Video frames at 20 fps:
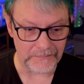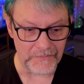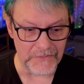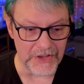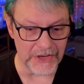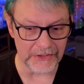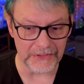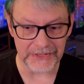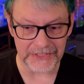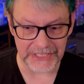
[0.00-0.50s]

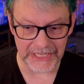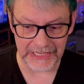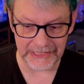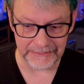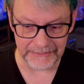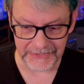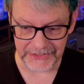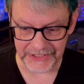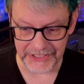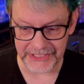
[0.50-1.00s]
Other
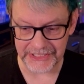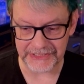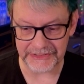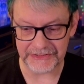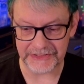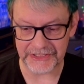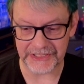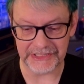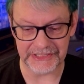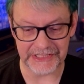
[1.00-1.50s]
times she
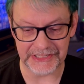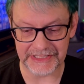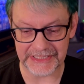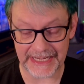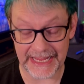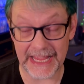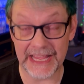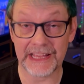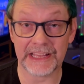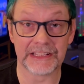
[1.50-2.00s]
just
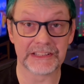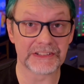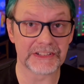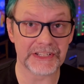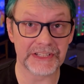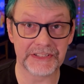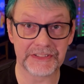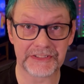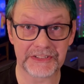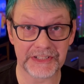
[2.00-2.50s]
can't.
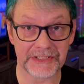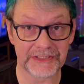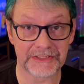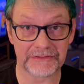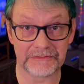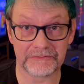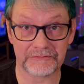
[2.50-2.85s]
She's just